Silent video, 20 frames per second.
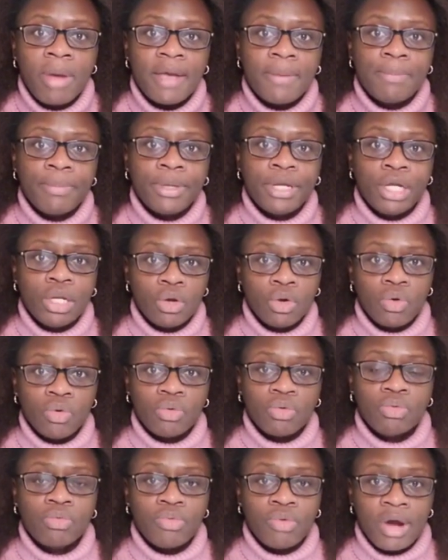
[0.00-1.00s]
my
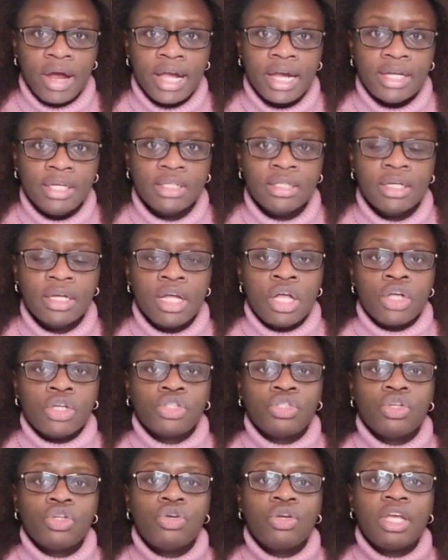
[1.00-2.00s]
pillow, right?
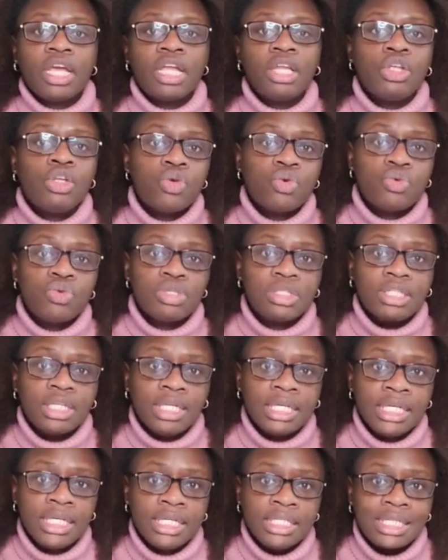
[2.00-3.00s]
So you can use
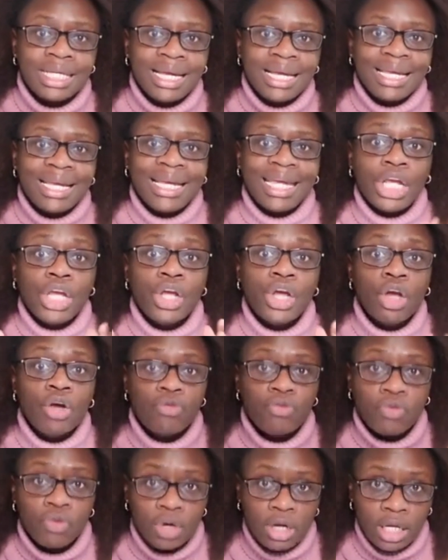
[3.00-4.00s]
heat
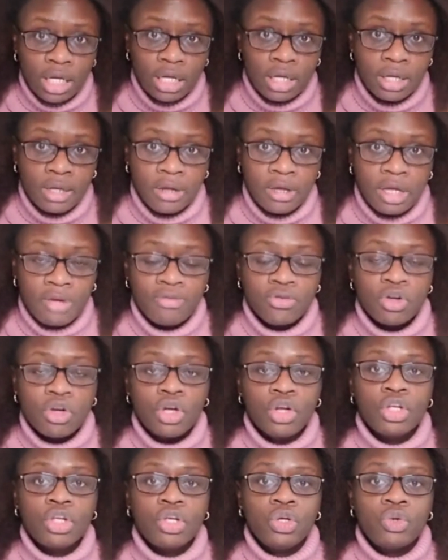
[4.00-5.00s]
carefully. If you're
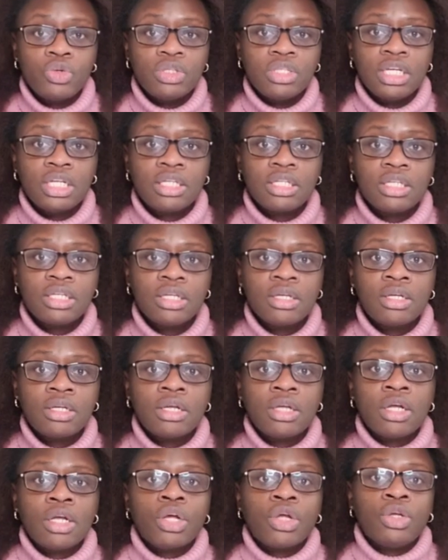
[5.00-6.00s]
gonna use it
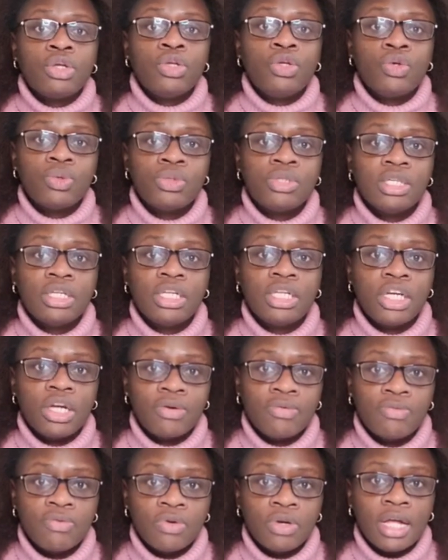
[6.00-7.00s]

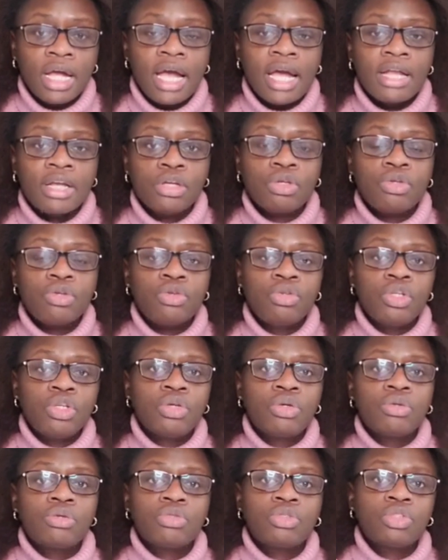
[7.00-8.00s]
carefully, and
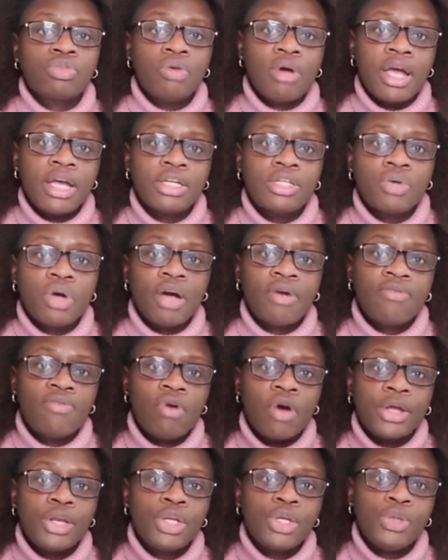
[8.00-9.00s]
try to
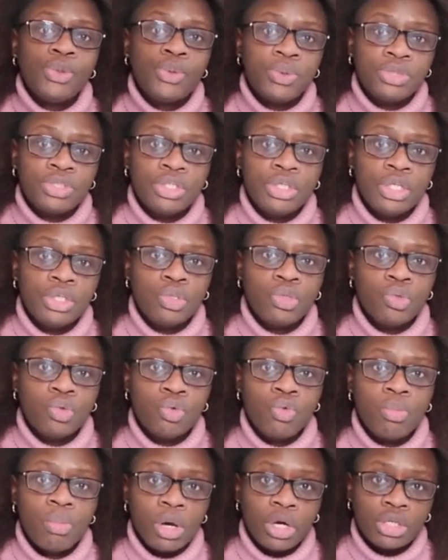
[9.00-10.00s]
avoid using it
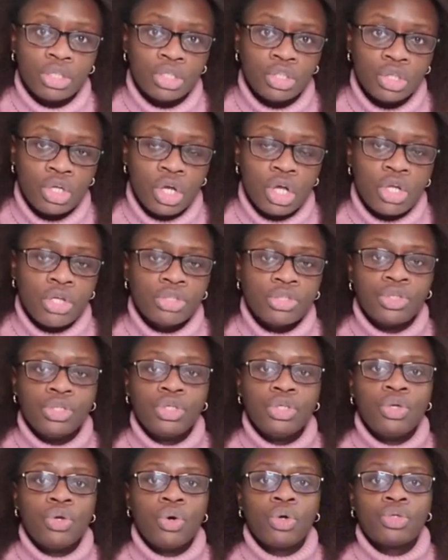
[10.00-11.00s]
too much so
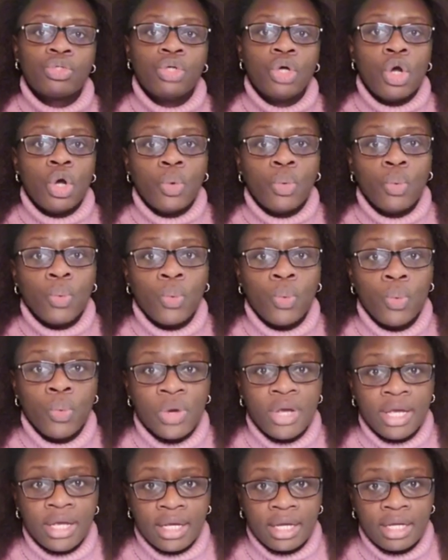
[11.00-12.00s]
you don't
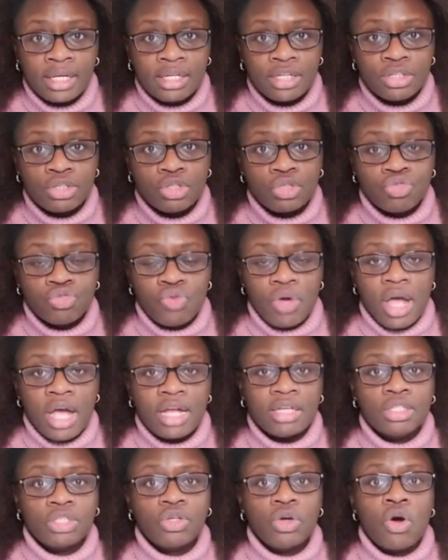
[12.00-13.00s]
weaken the
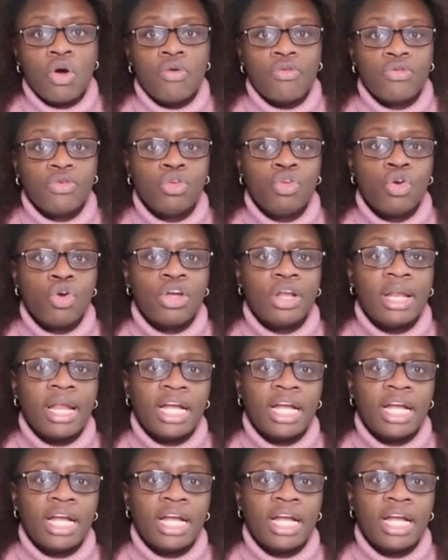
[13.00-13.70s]
strands of your